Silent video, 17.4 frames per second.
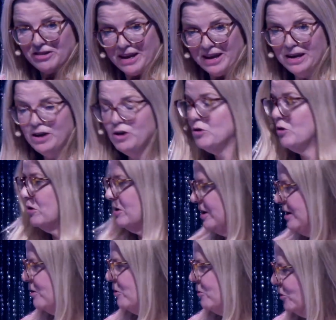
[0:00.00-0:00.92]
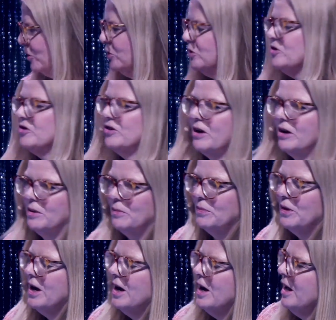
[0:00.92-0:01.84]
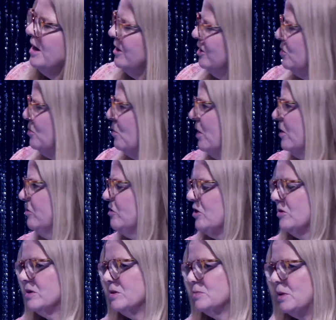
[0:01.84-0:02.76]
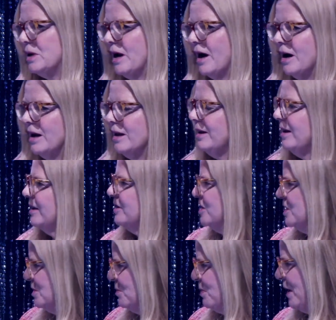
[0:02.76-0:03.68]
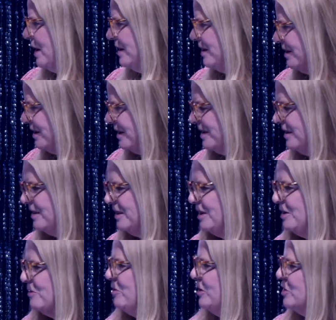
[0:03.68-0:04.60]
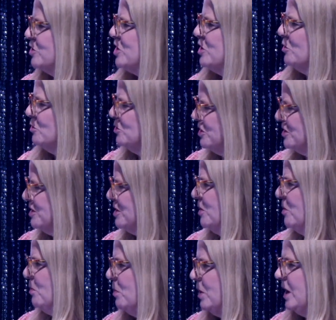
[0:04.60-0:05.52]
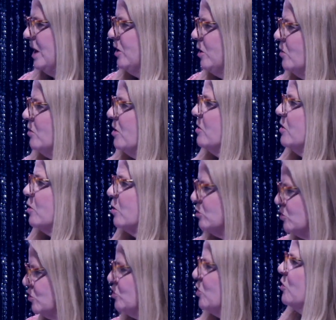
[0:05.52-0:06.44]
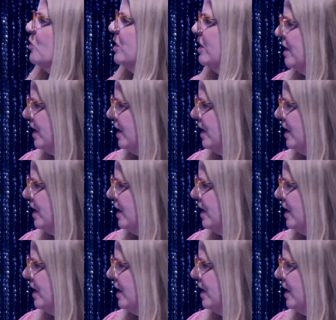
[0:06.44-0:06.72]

Day. You heard it here first this month, so it's been highly anticipated in the Finnish ecosystem. But I know that they're also targeting